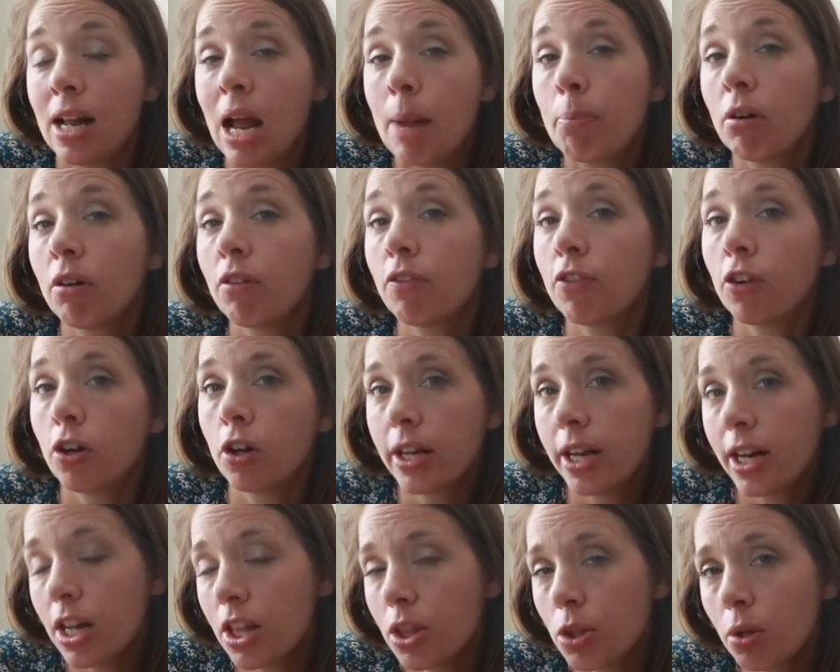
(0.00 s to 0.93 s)
I prefer to
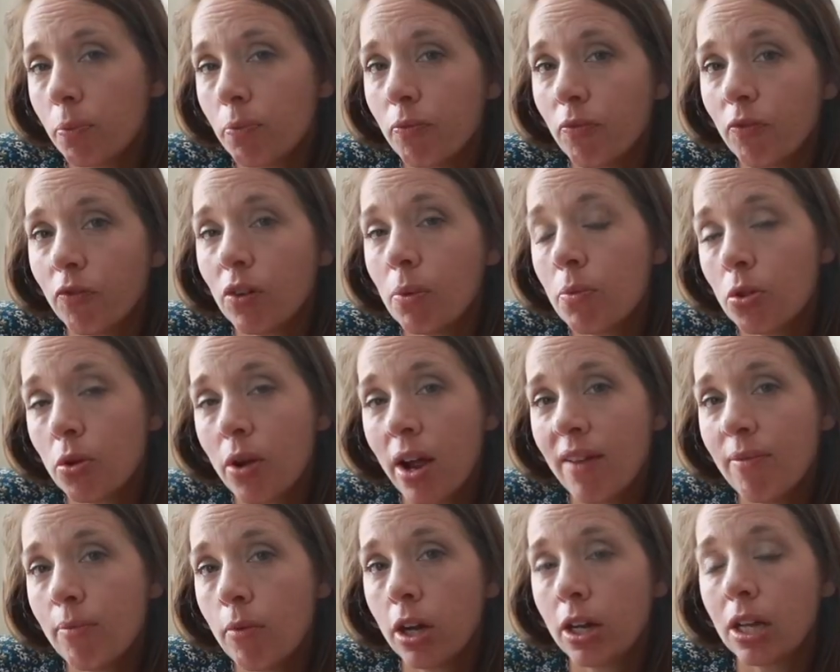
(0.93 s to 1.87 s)
get it from, from
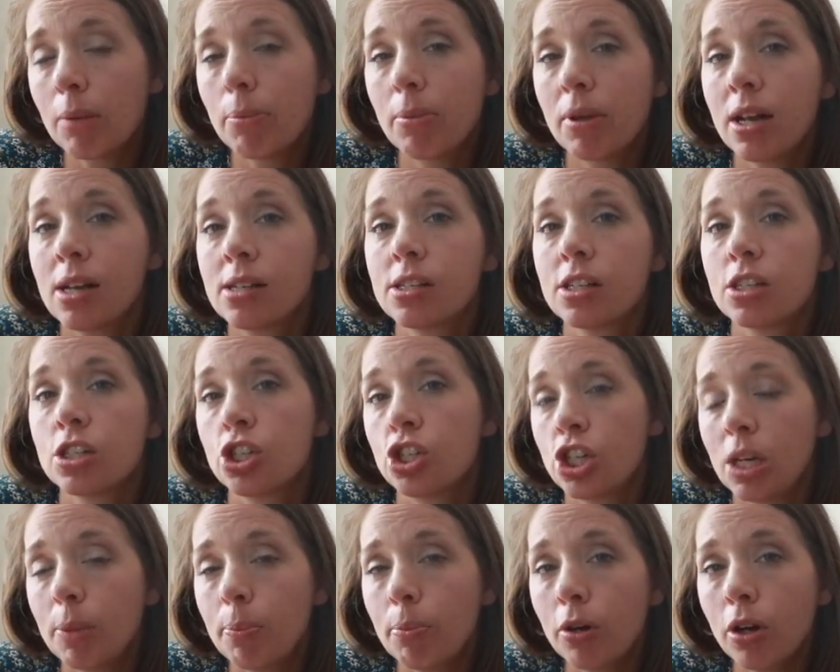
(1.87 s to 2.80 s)
Thrive Market because it's
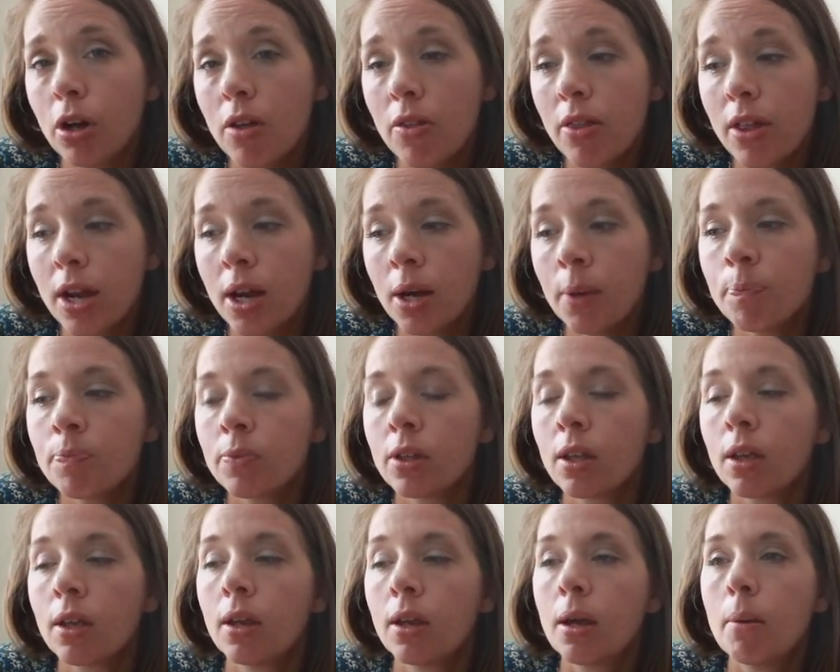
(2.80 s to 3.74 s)
cheaper on there,
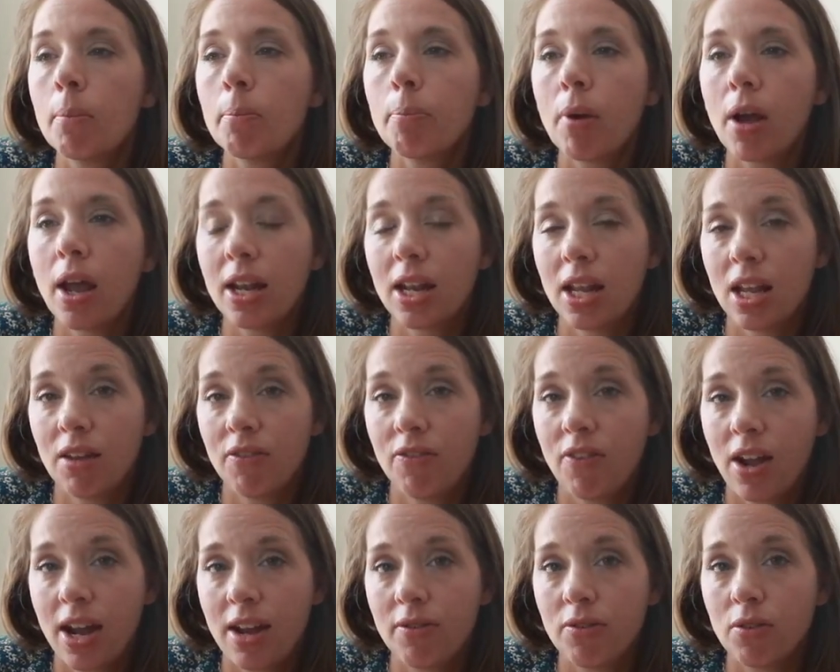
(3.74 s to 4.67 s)
but if
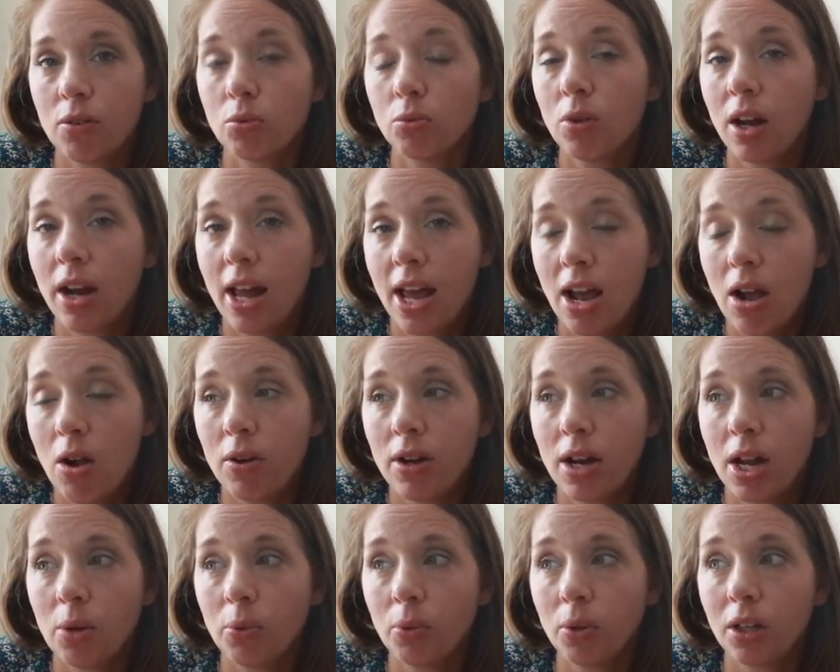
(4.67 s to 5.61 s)
I've run out
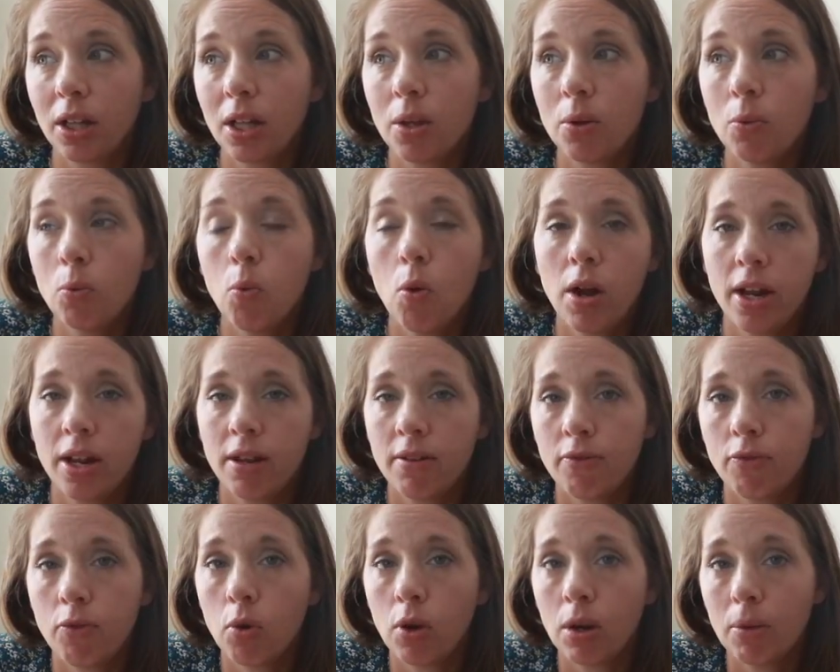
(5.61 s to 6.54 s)
and I really want
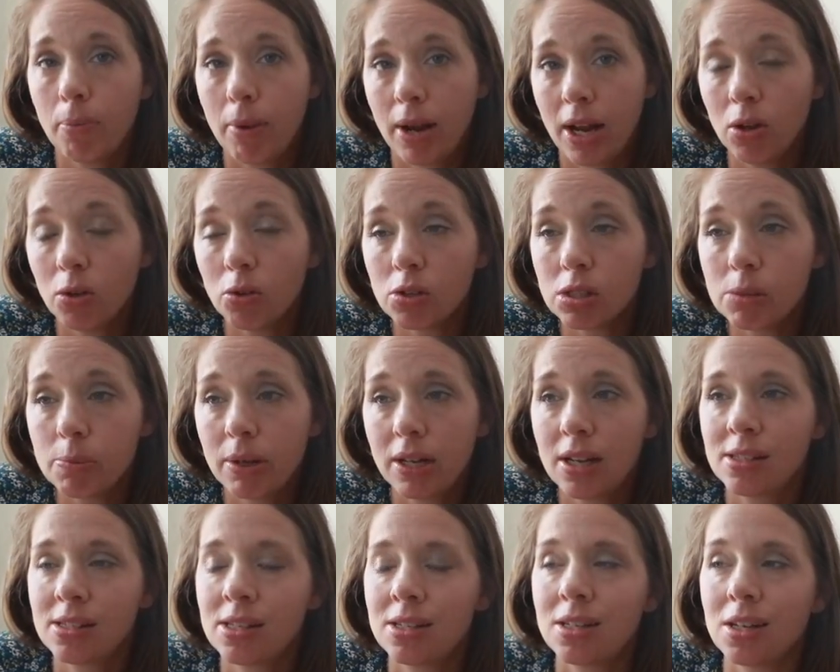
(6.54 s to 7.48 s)
it for bagels
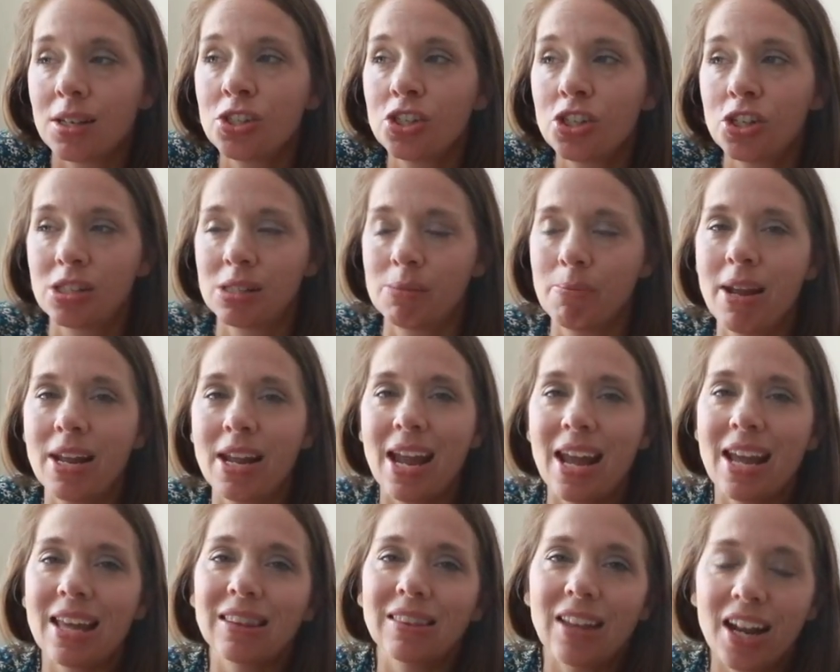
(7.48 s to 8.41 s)
because it does just
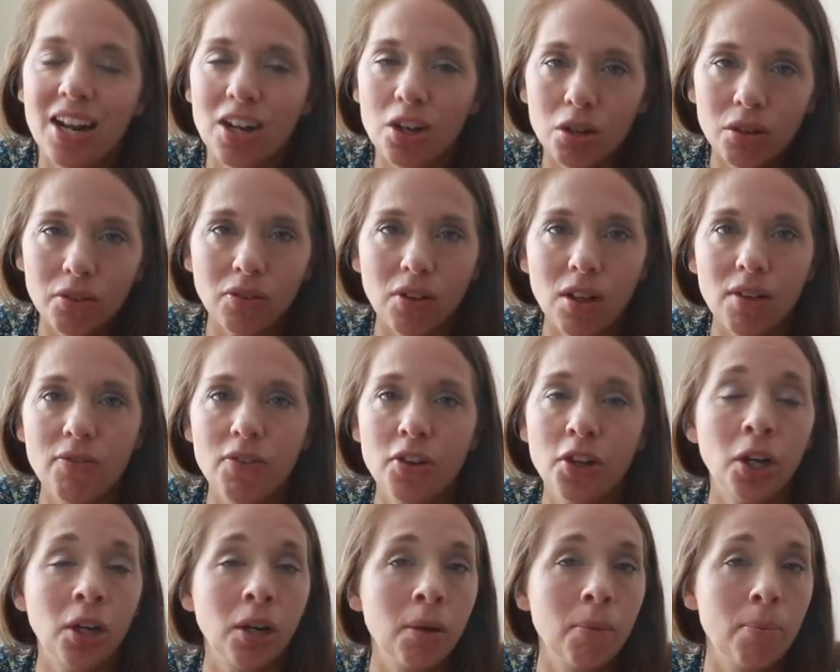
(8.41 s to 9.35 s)
make a lighter,
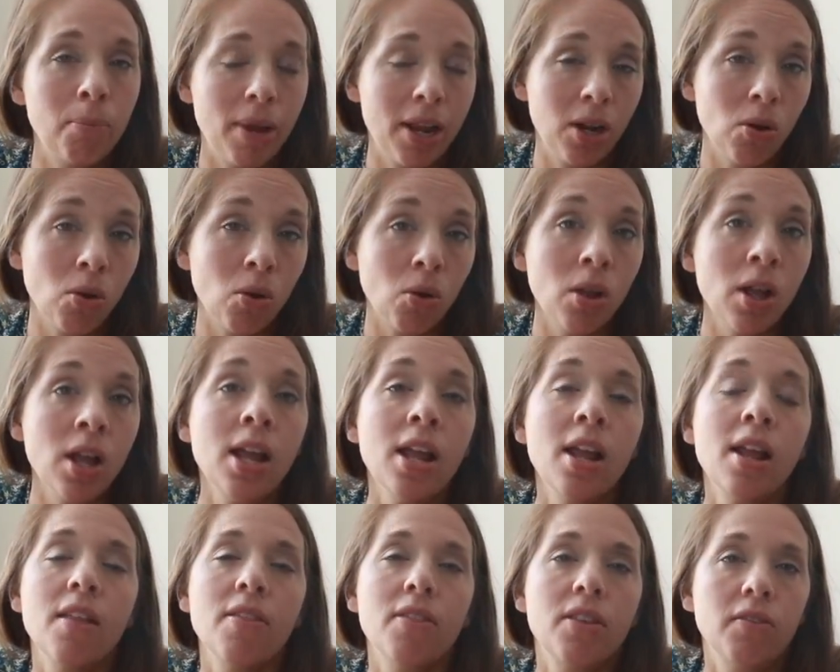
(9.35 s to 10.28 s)
fluffier bagel
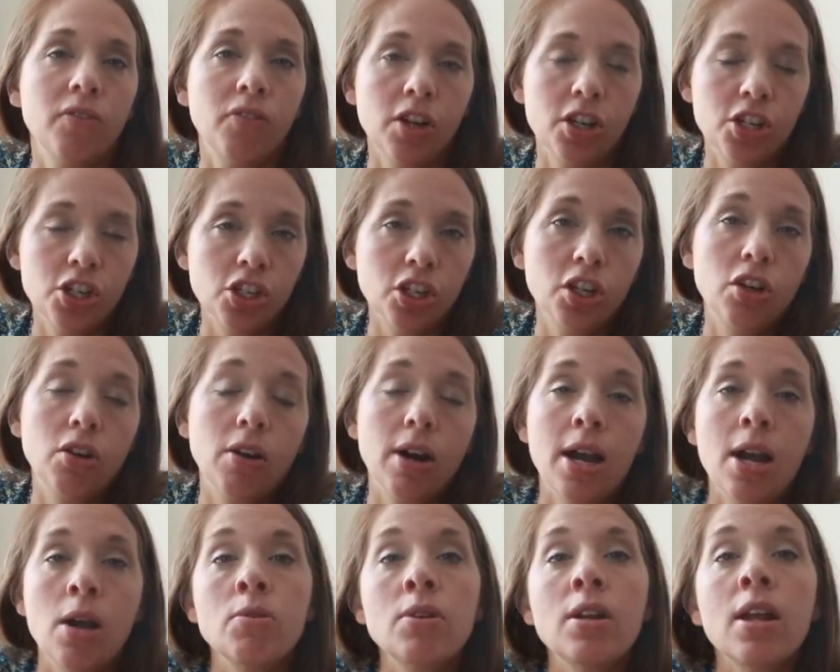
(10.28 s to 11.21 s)
than freshly
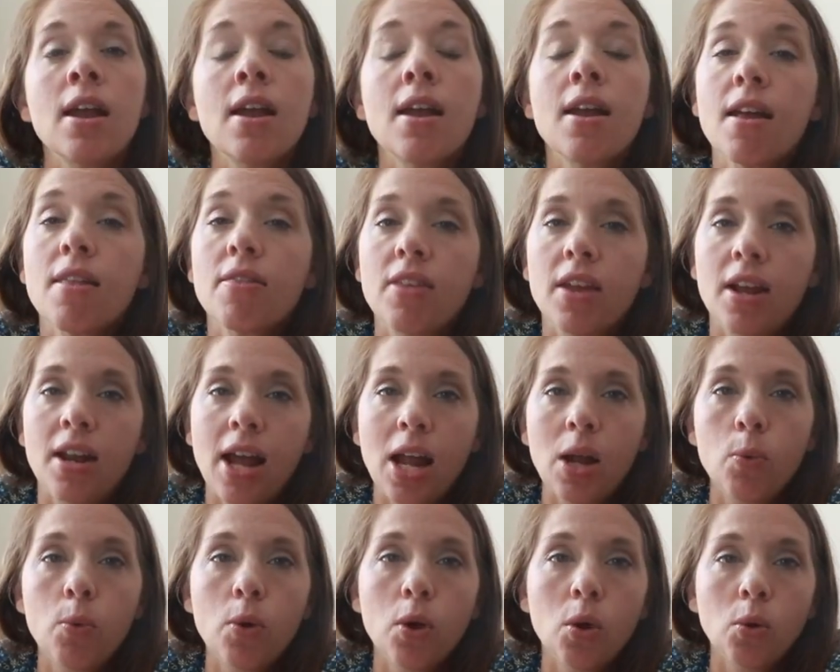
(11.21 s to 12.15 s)
ground, then
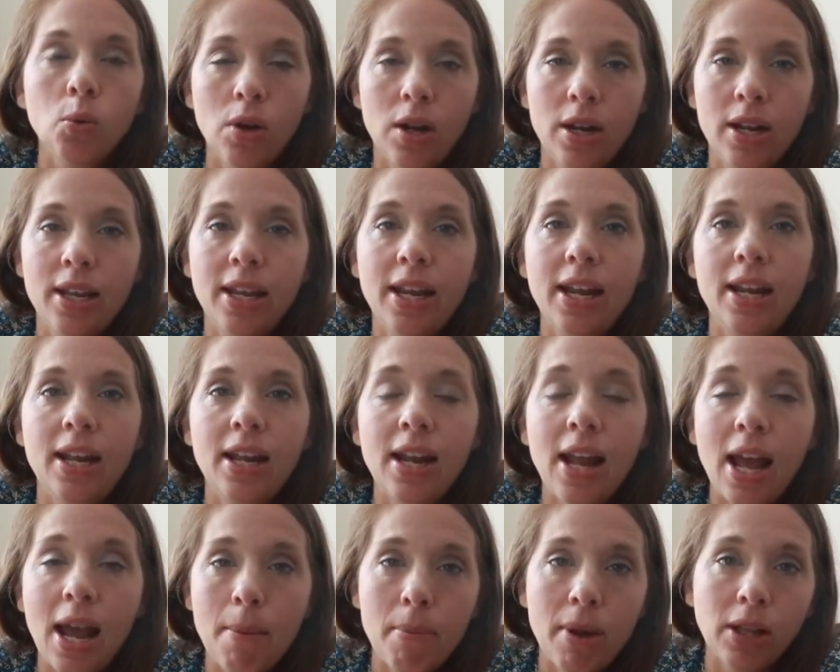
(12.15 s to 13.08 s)
I will run and get it
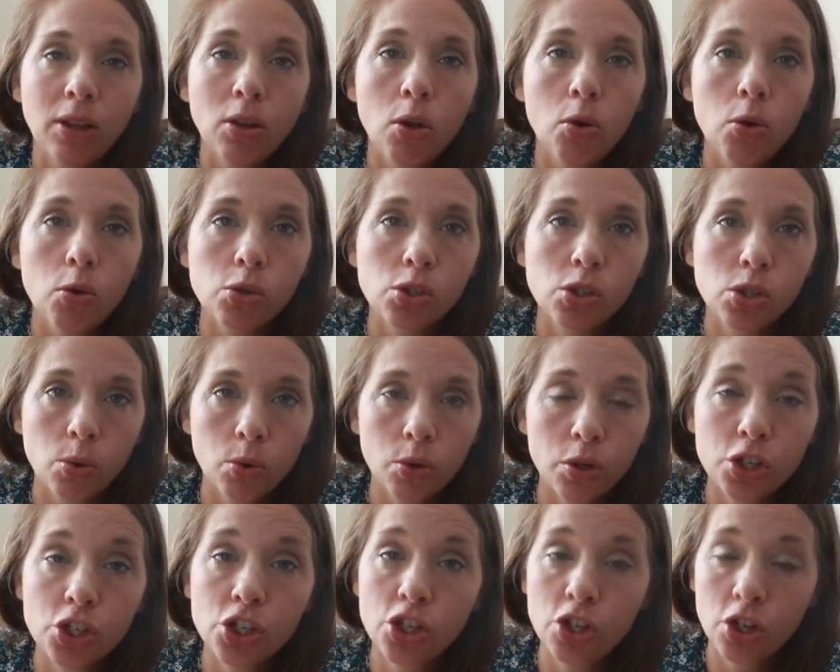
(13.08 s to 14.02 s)
at my local store,
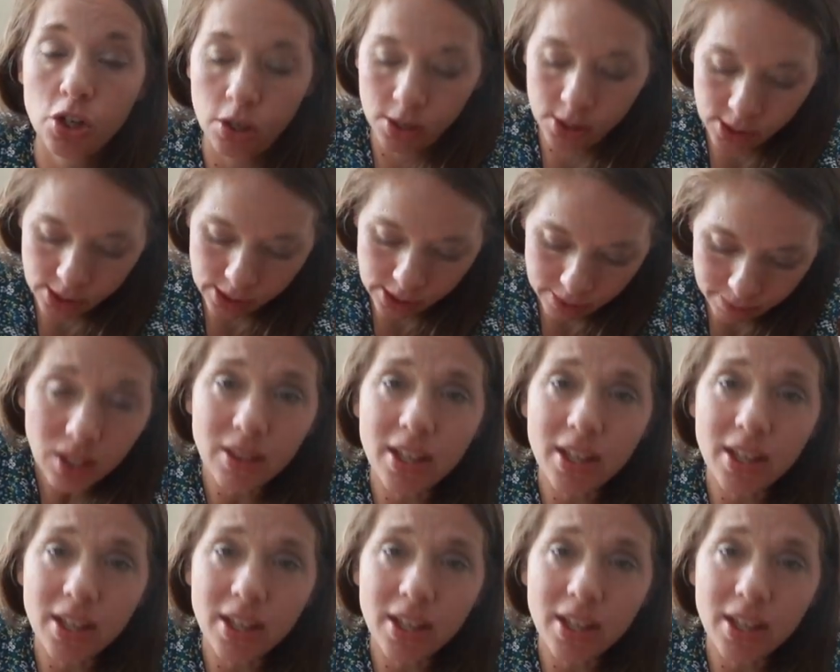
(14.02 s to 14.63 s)
Schnucks.